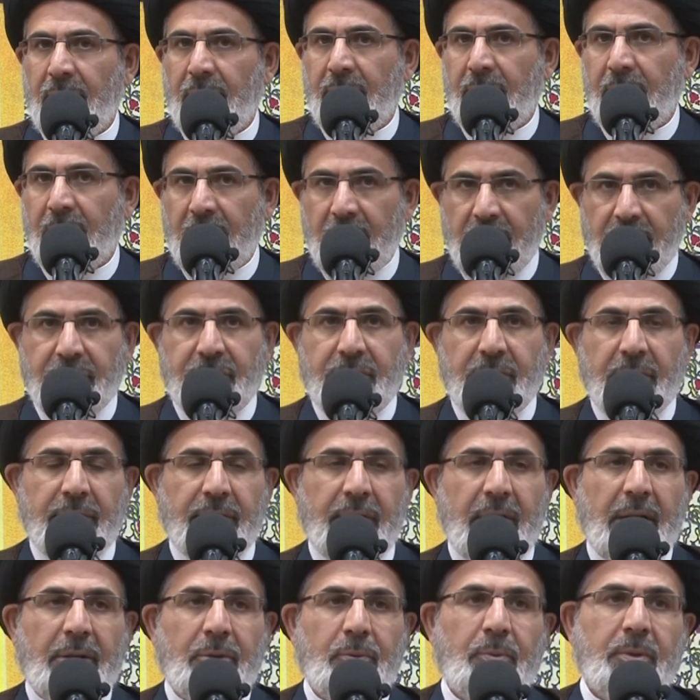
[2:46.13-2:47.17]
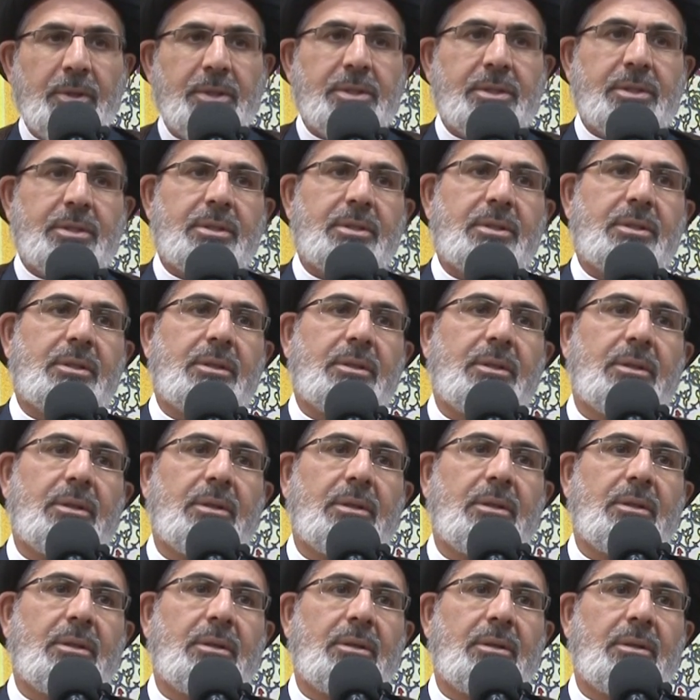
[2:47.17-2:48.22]
The religion that was,
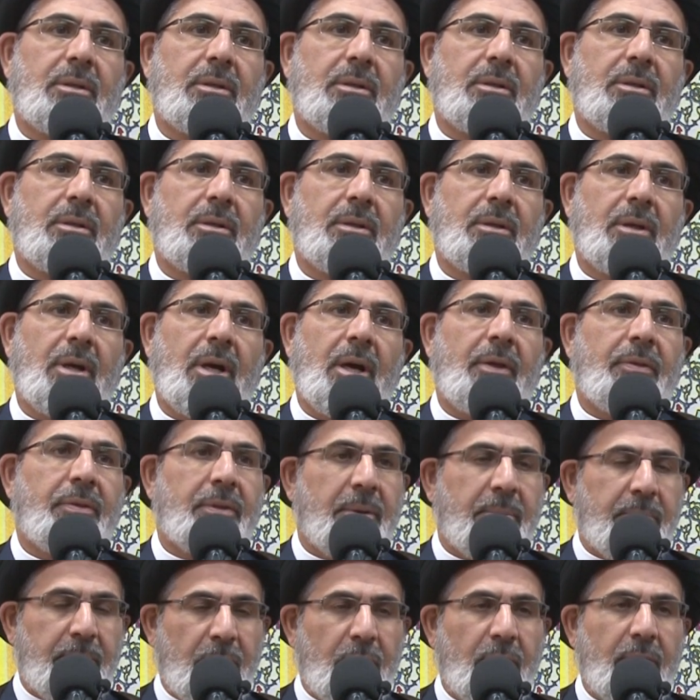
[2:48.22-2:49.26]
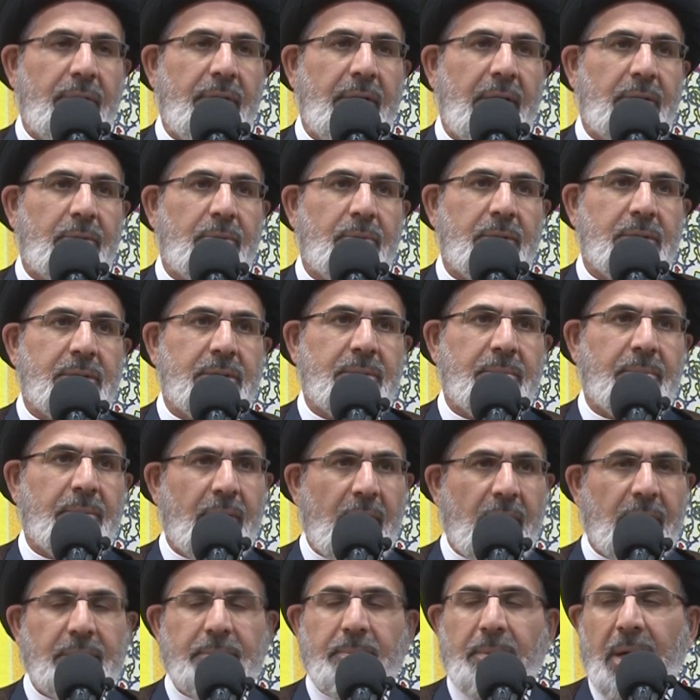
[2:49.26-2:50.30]
and the book that was
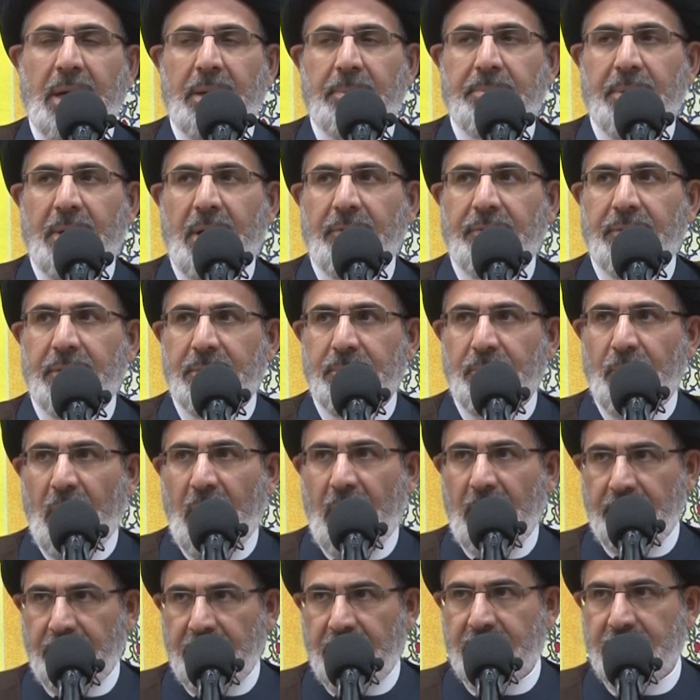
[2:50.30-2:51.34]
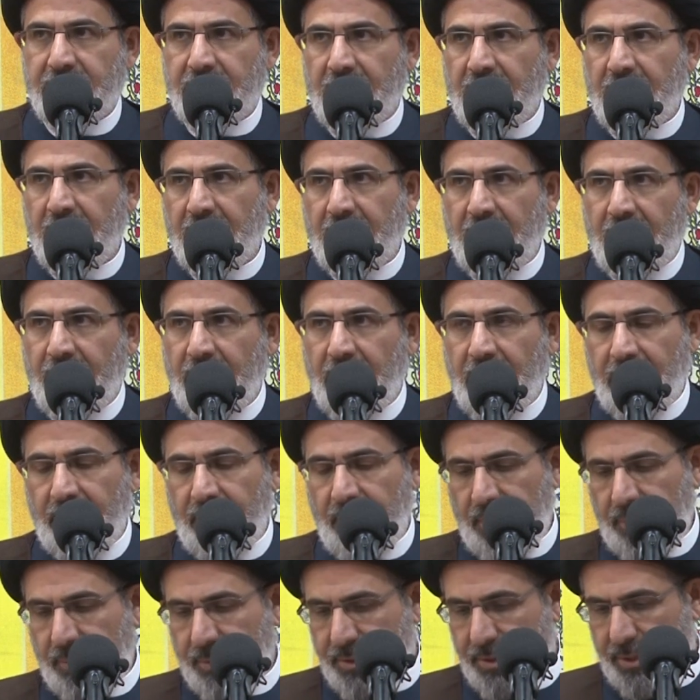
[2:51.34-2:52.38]
brought by Prophet Muhammad sallallahu
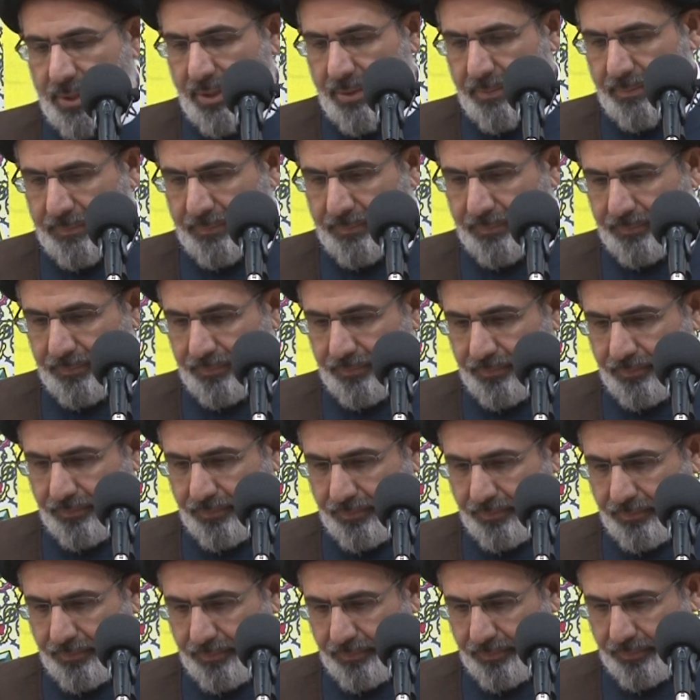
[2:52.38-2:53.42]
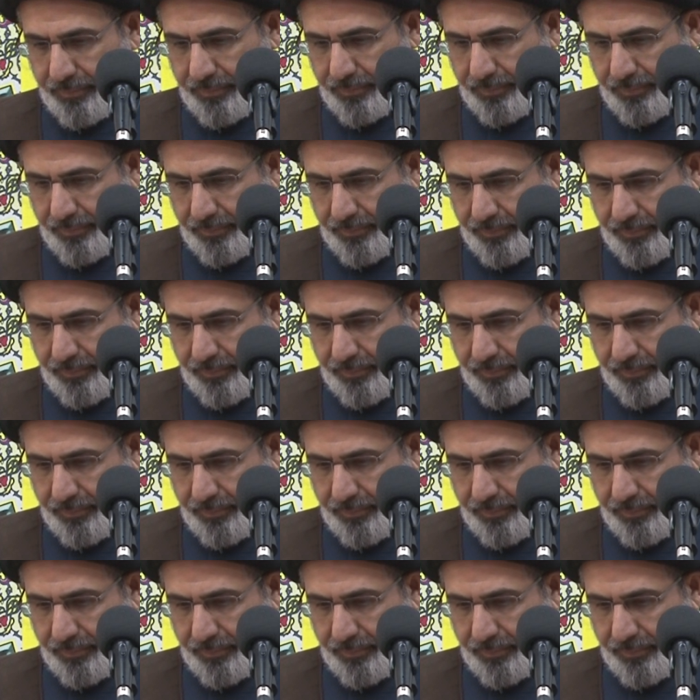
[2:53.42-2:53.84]
alaihi wasallam.